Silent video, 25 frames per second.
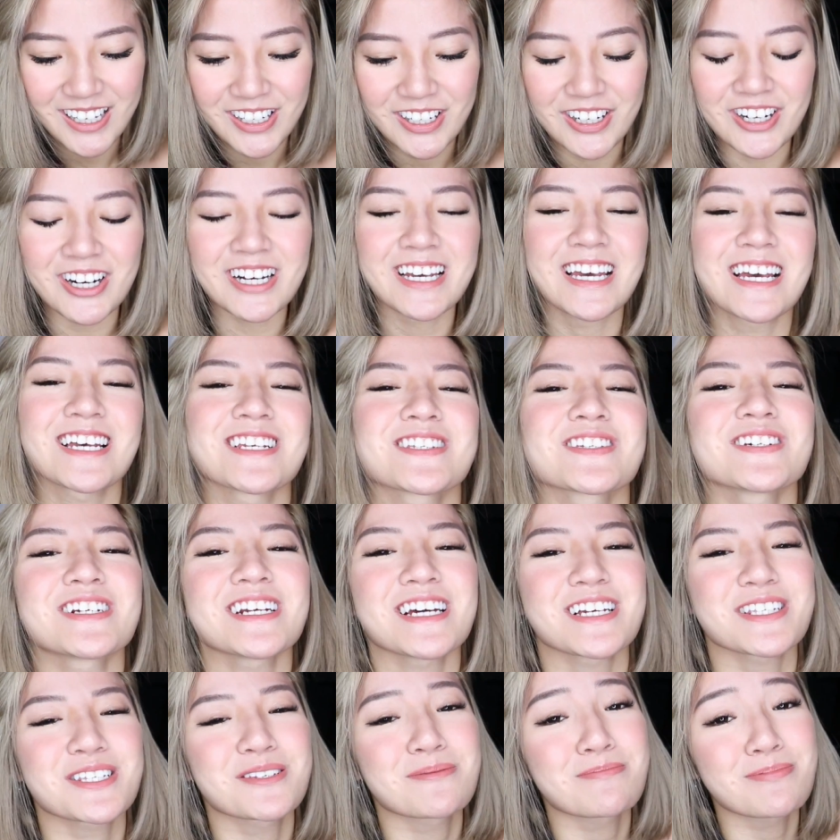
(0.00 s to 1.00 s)
Okay, so
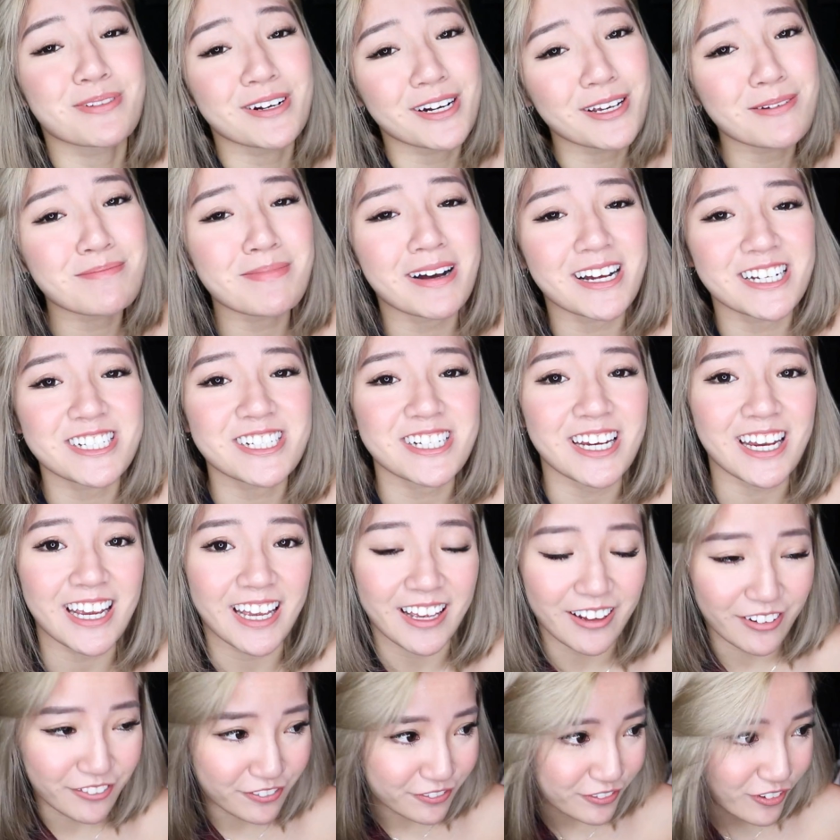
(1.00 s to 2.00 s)
that's pretty much
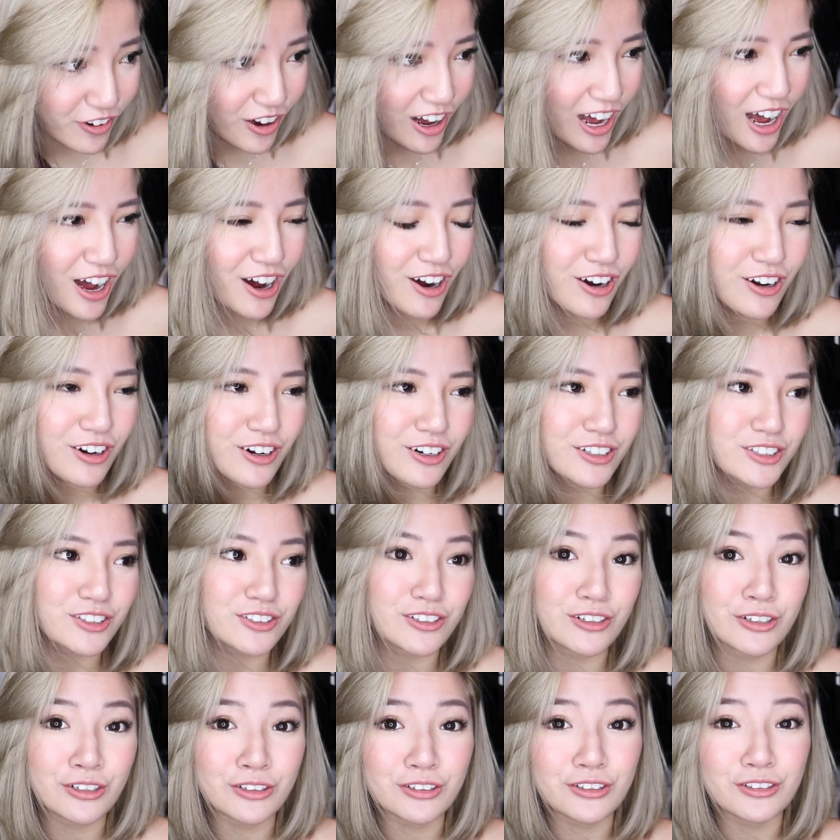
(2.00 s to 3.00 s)
it for how
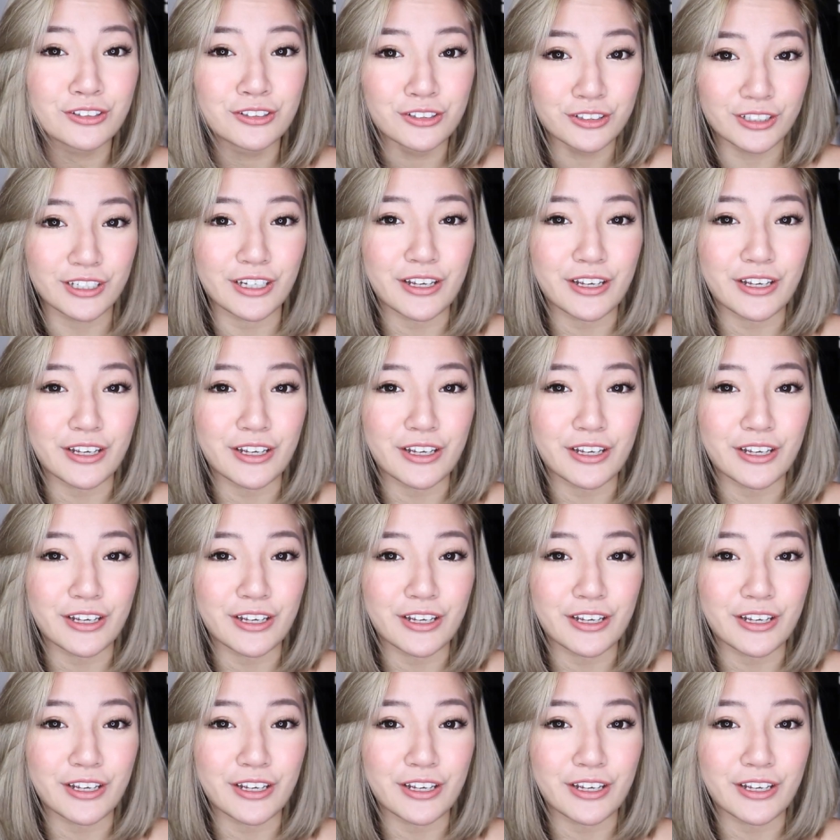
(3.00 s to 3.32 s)
to look good